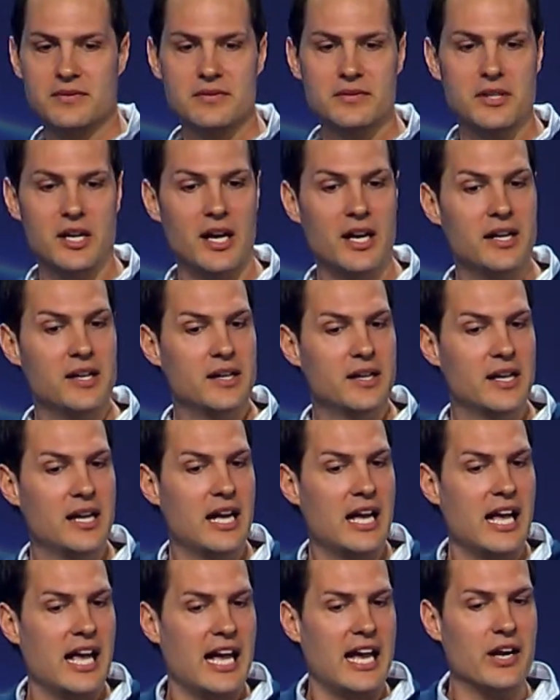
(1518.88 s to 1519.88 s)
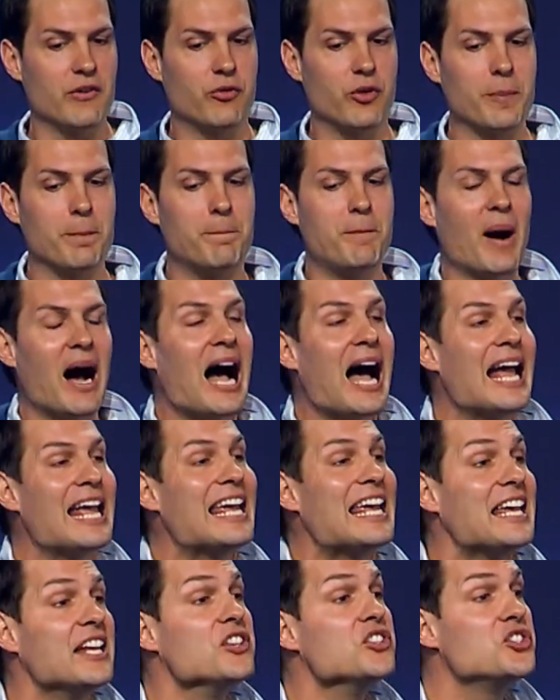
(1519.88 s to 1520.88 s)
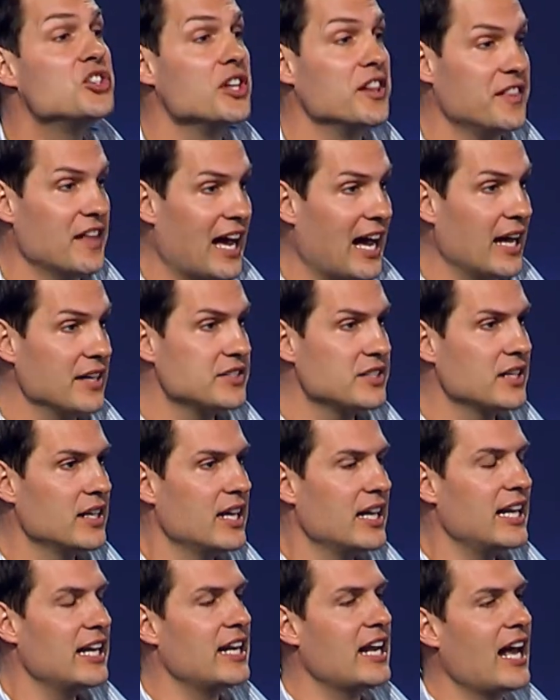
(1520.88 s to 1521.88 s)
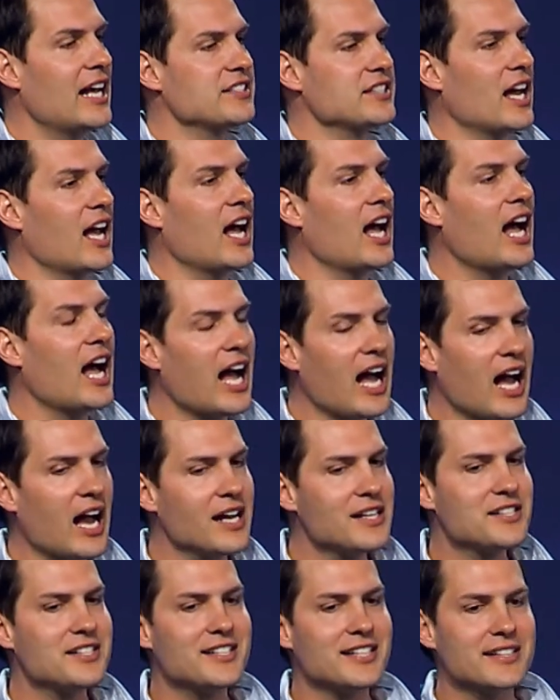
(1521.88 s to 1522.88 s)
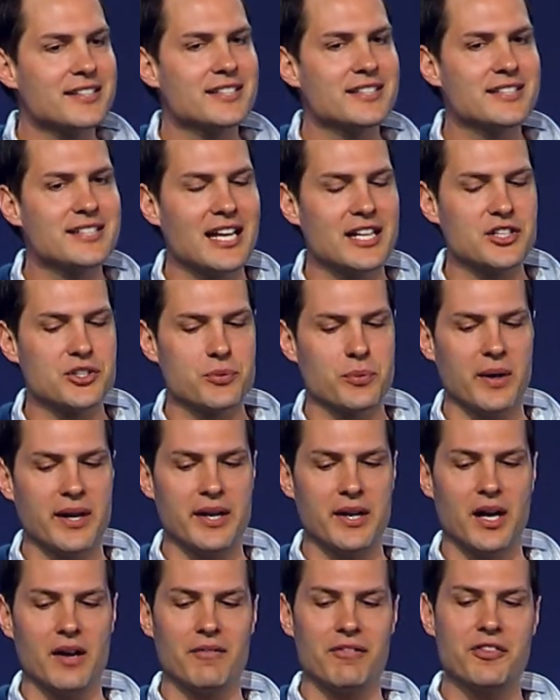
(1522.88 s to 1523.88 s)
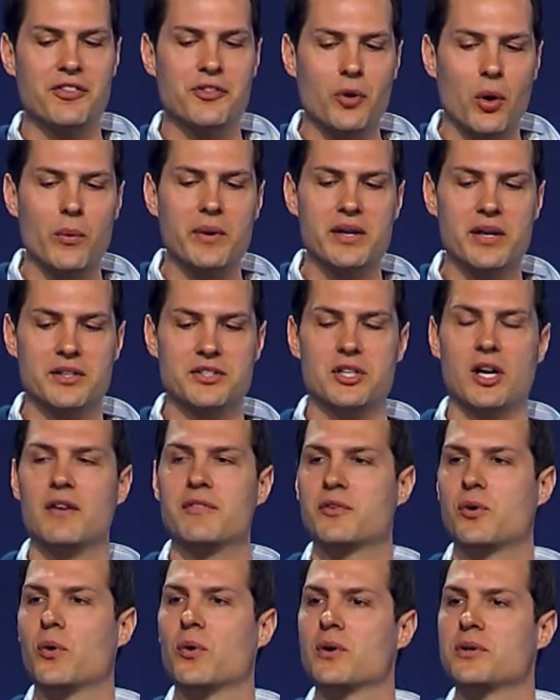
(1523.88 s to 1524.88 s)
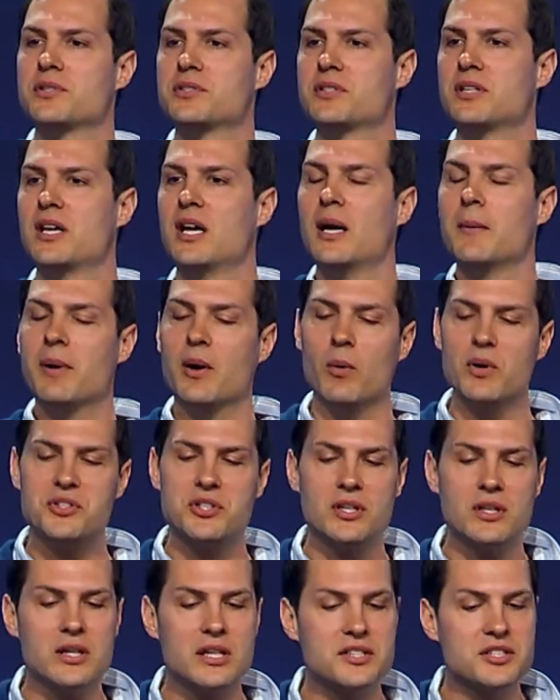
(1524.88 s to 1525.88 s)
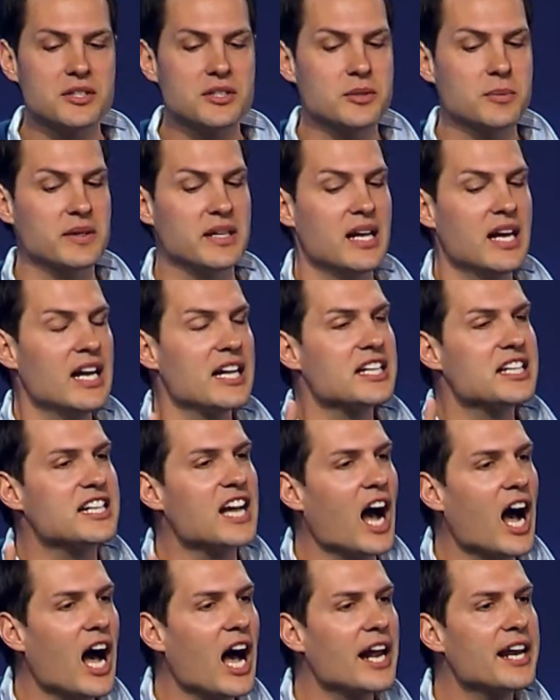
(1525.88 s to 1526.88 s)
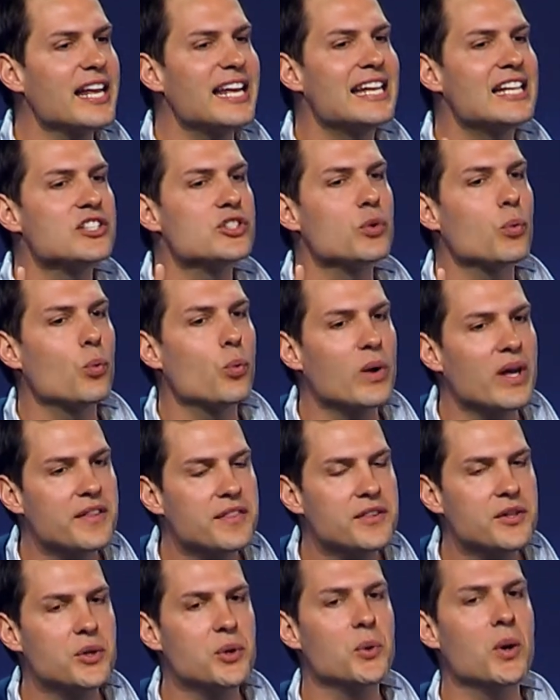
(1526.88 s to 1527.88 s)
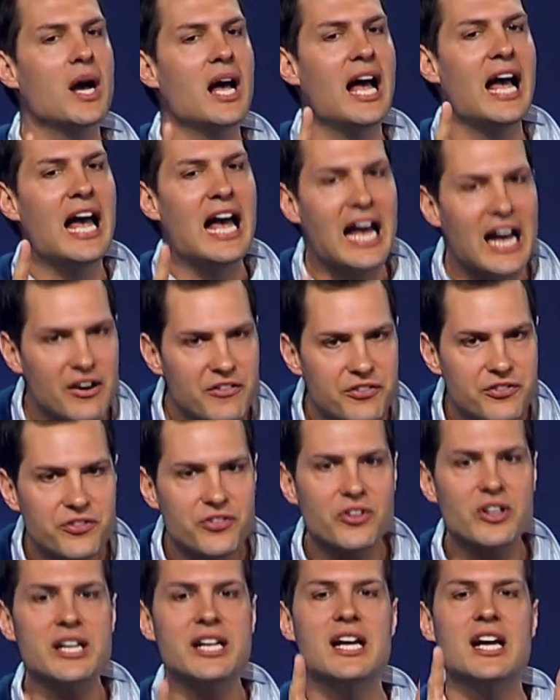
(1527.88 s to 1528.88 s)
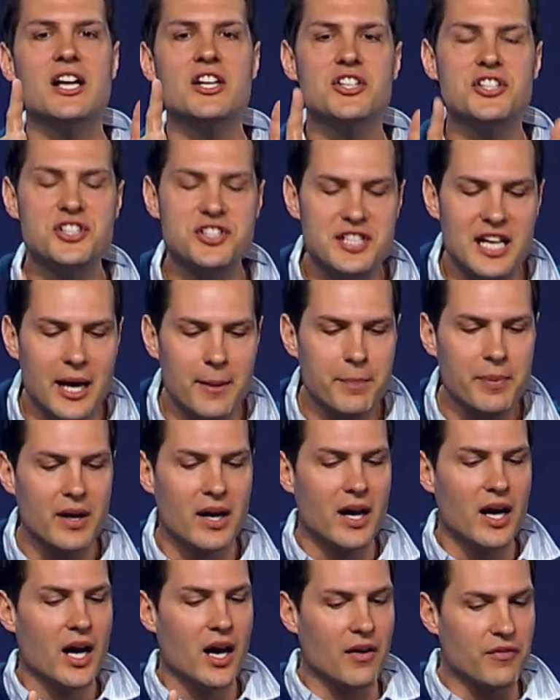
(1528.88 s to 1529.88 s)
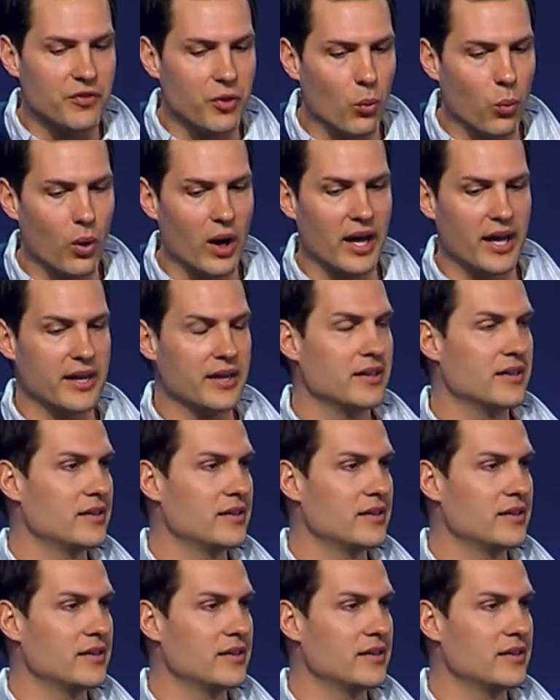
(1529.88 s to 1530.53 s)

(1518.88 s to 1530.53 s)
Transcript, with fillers: Okay? And if we buy into that, it has a high success rate of throwing us off course. But I want you to listen to me. God is with you every step of the way.